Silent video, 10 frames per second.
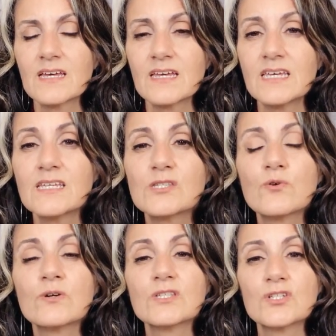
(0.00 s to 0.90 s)
he is
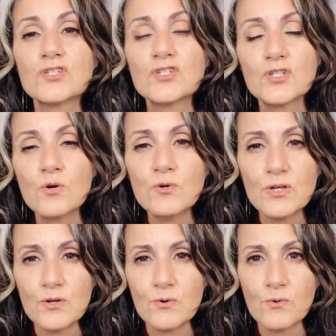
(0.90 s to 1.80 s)
going to show
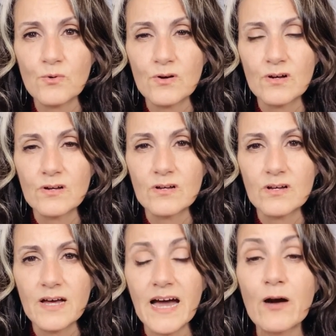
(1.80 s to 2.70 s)
you
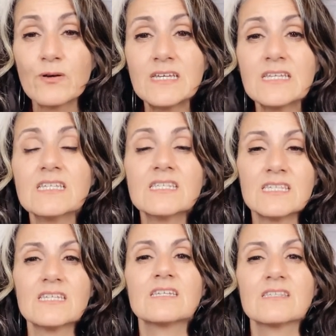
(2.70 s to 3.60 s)
how he
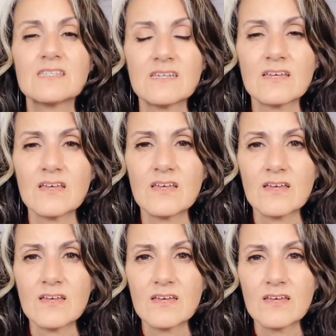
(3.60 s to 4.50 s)
sees
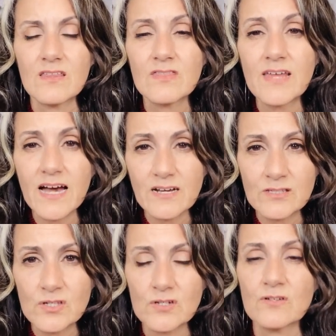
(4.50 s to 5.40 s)
that
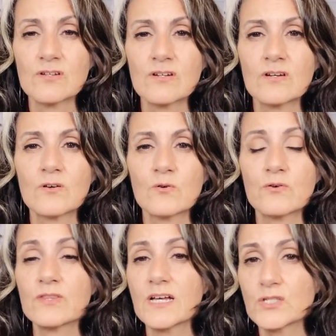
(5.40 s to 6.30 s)
concern
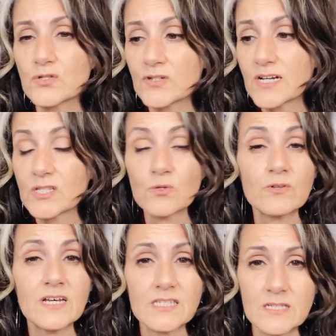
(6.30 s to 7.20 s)
or that stress or
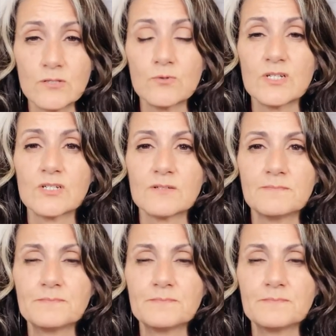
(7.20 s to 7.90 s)
that situation.